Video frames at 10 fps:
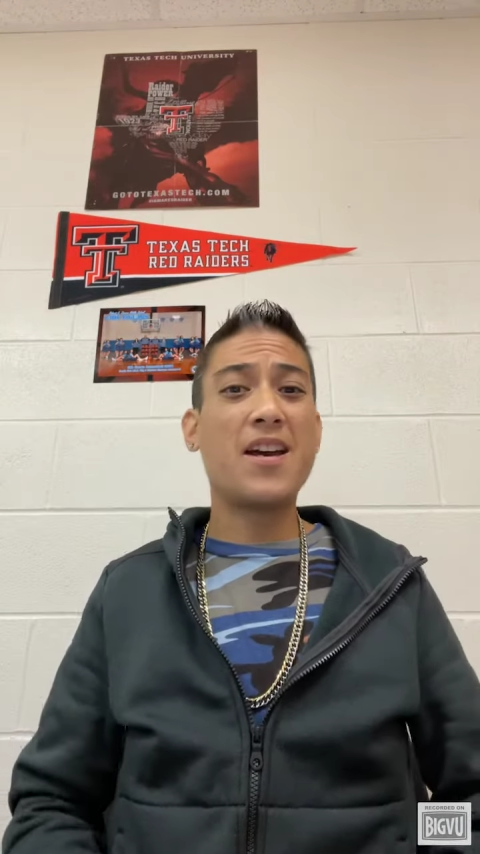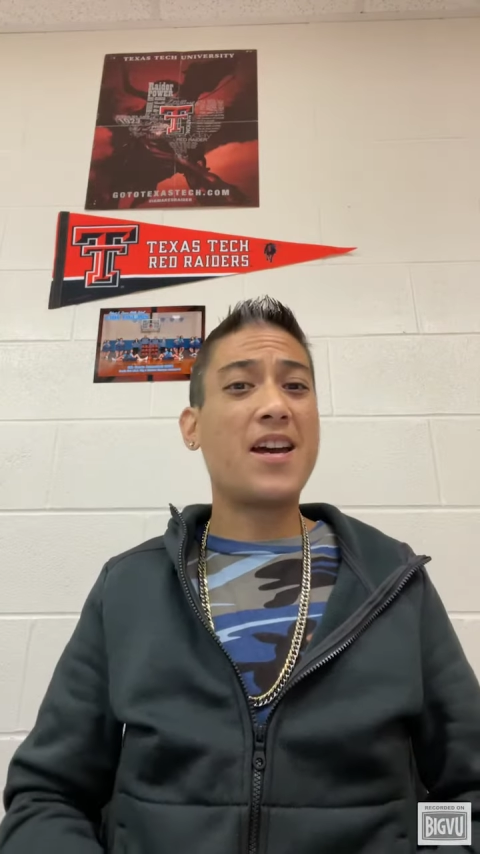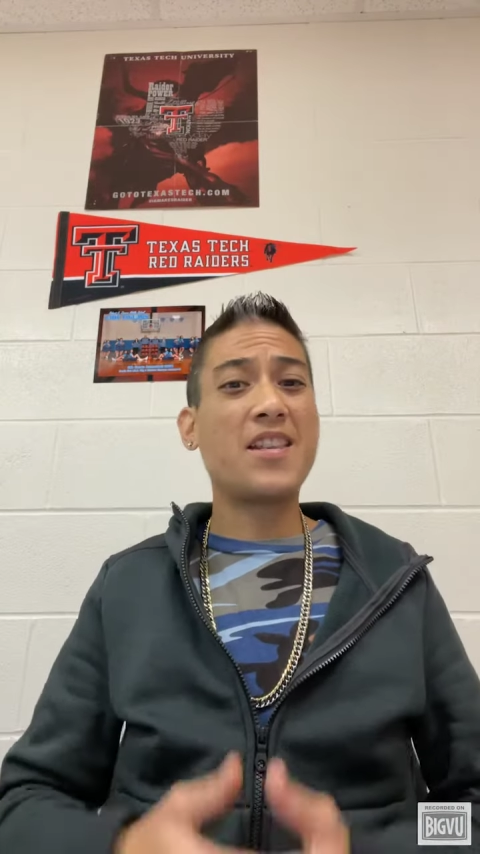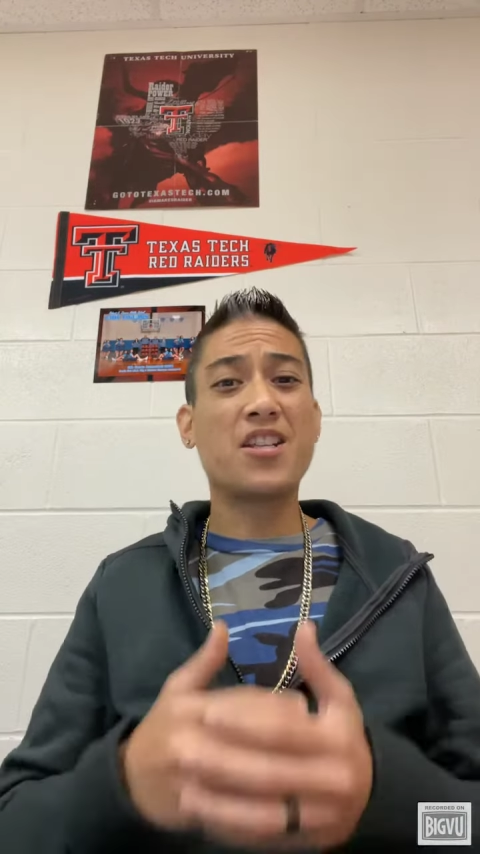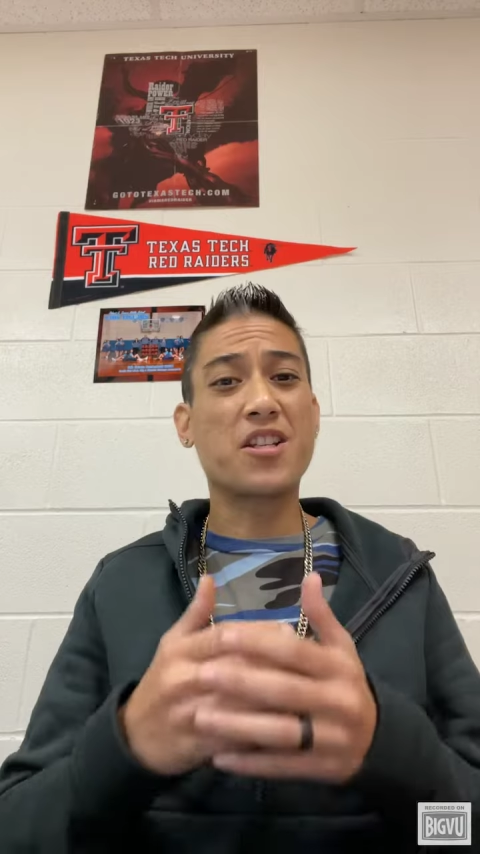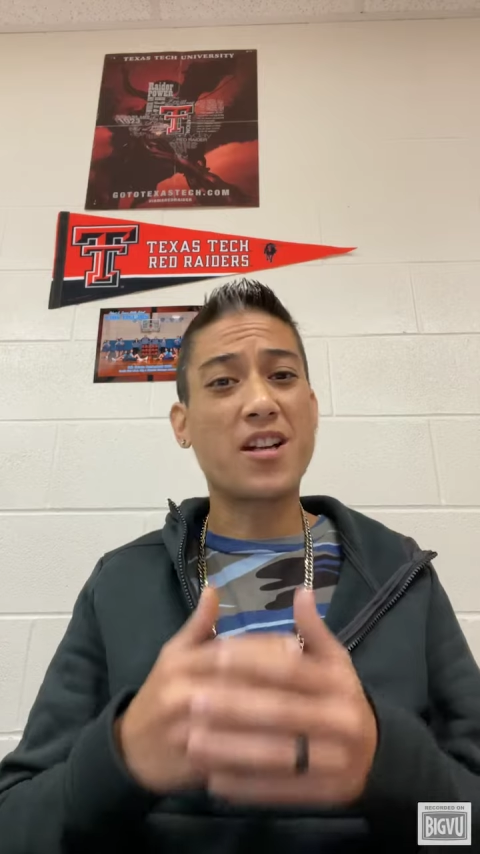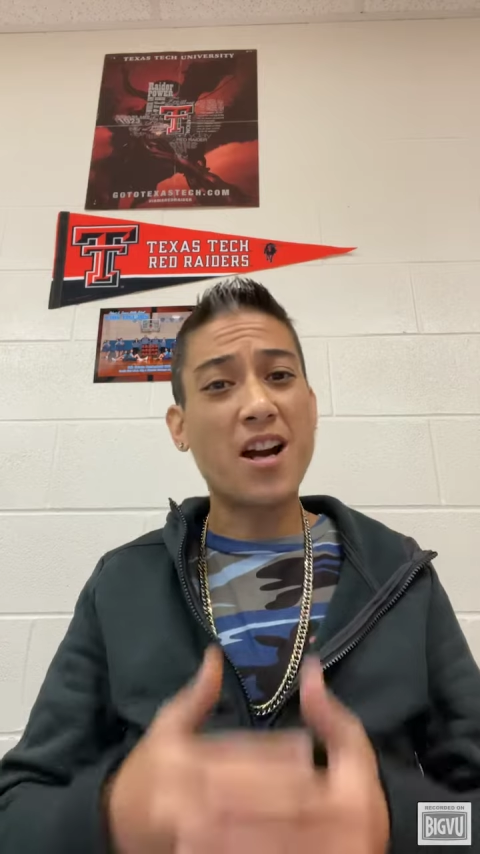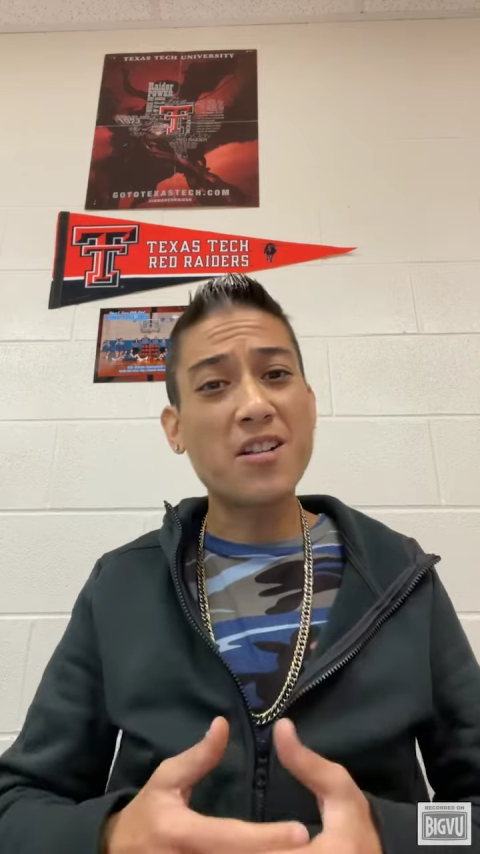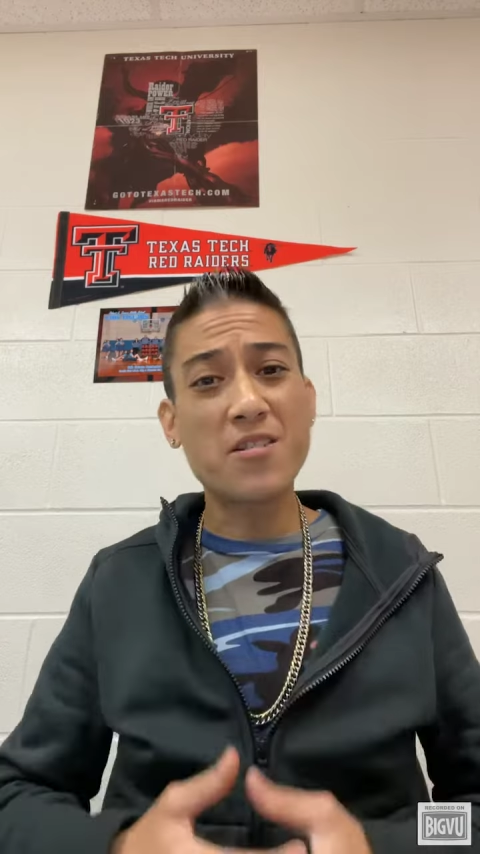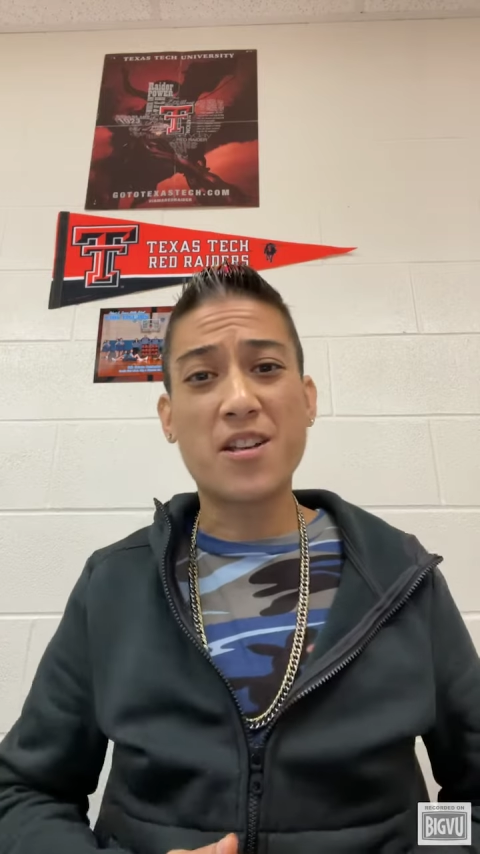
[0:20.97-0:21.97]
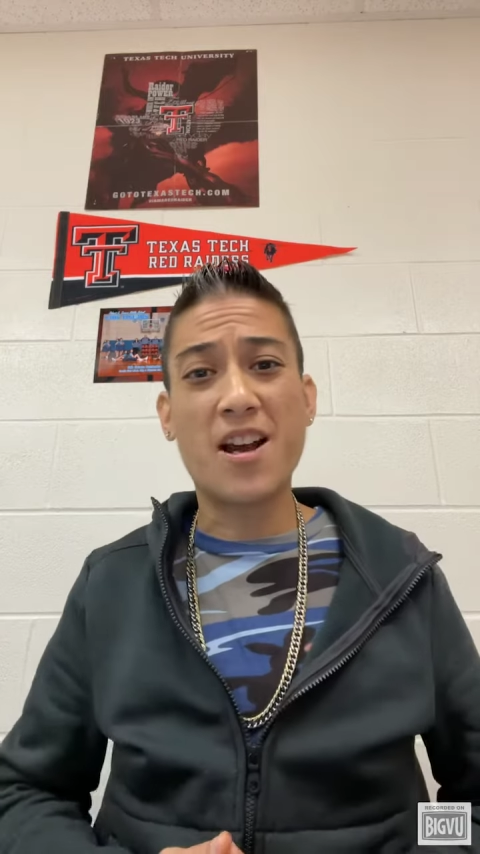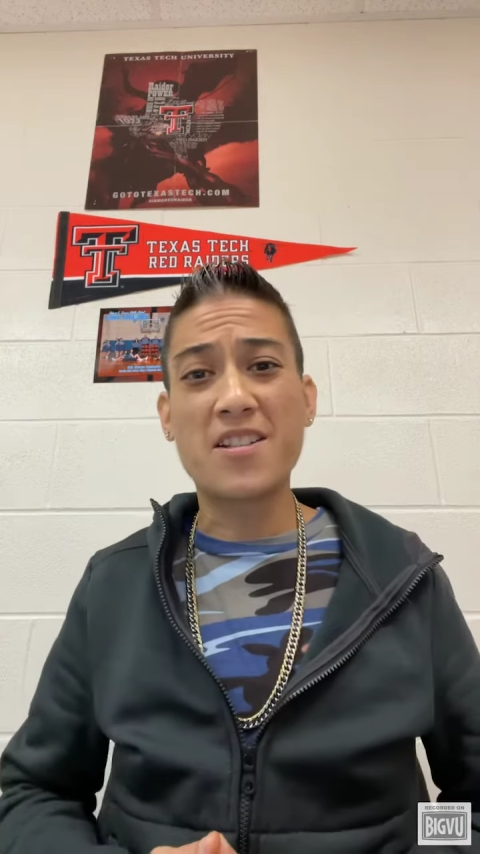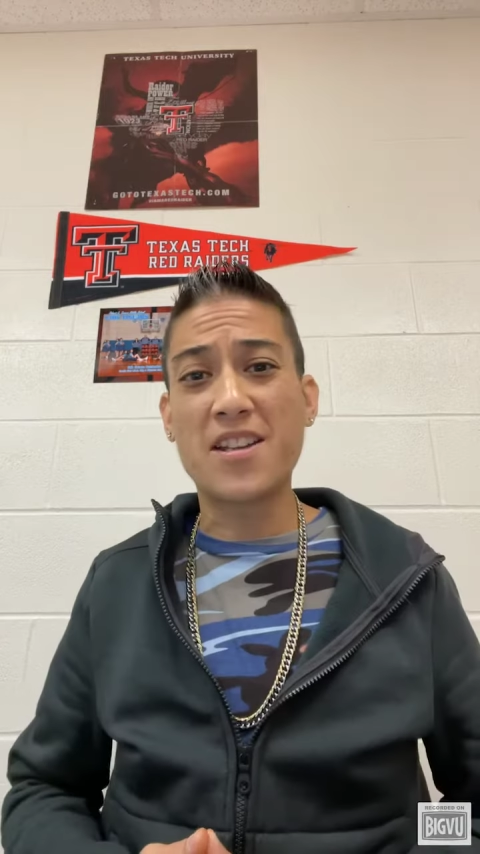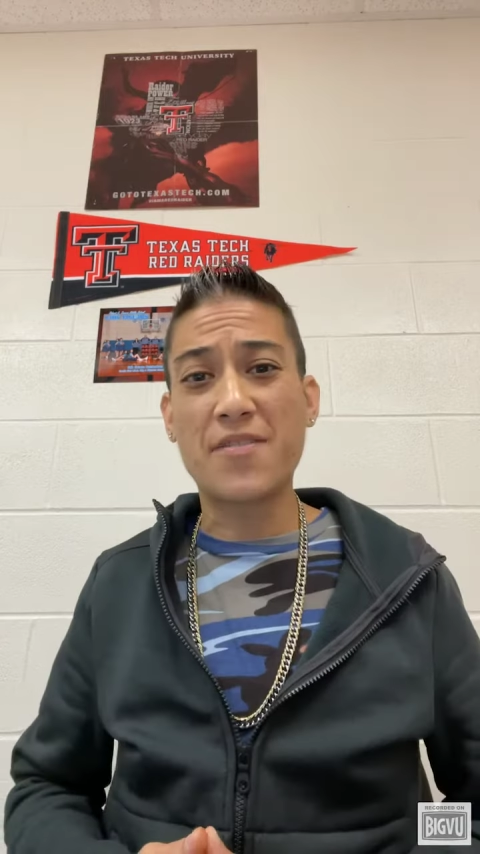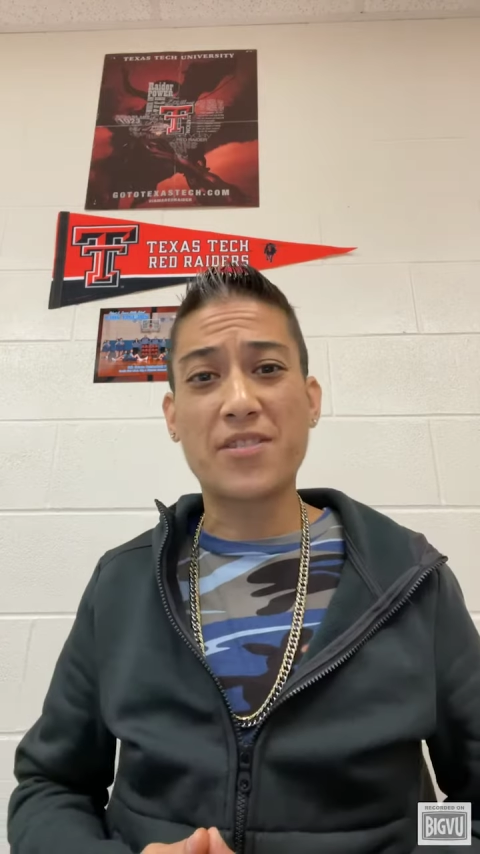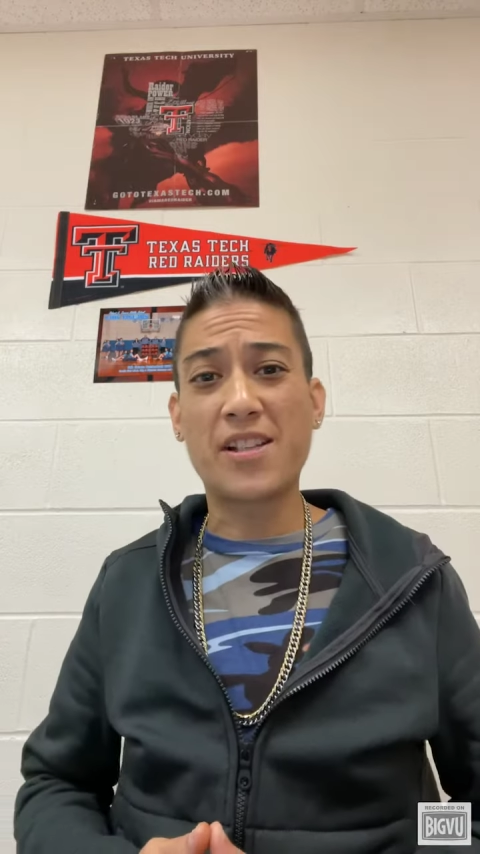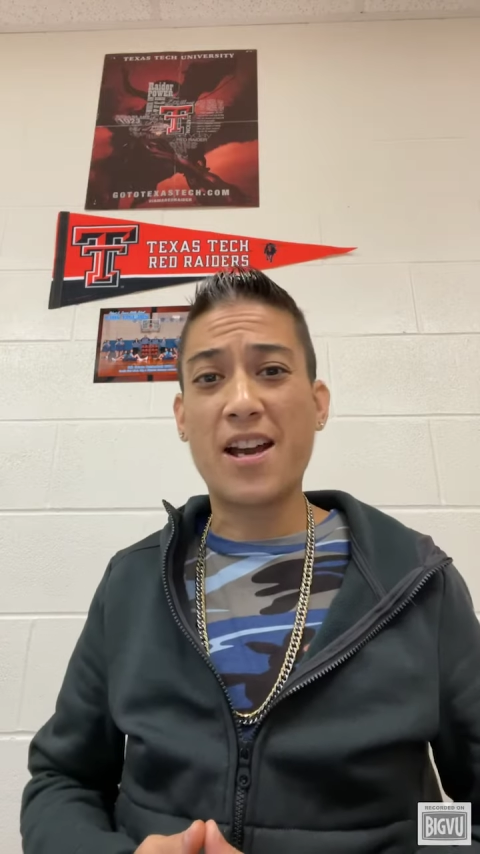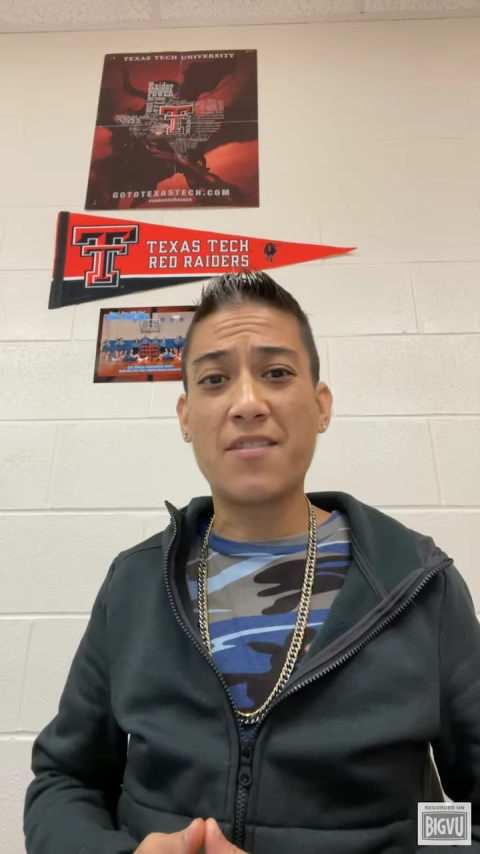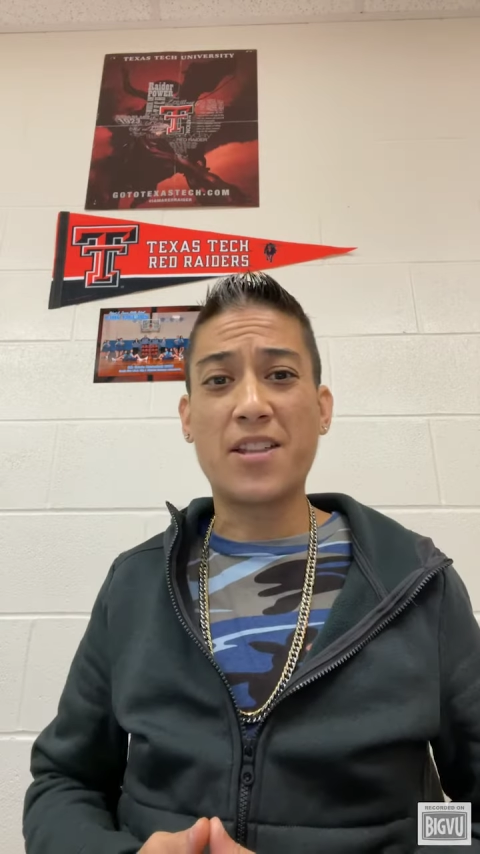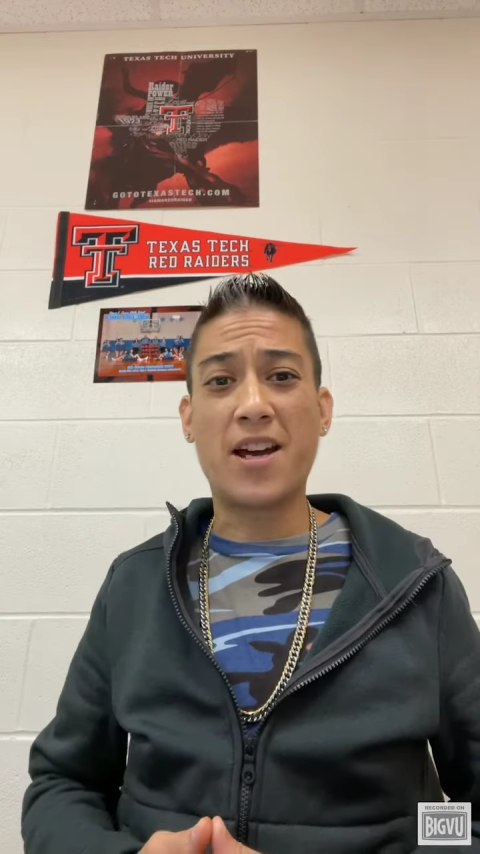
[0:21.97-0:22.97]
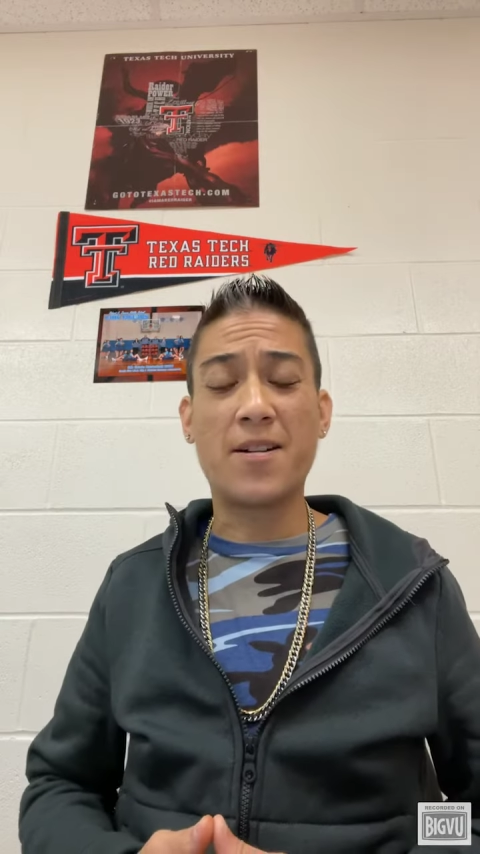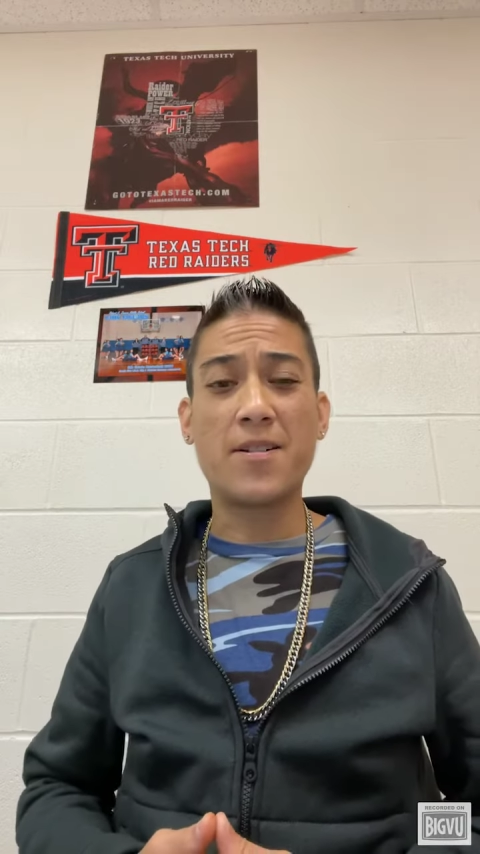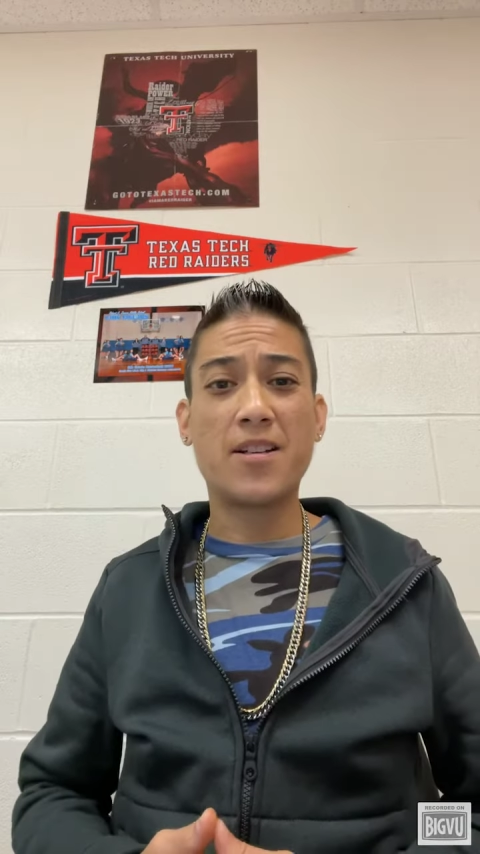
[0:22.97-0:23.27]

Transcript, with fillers: And the Chicago Sky definitely have that.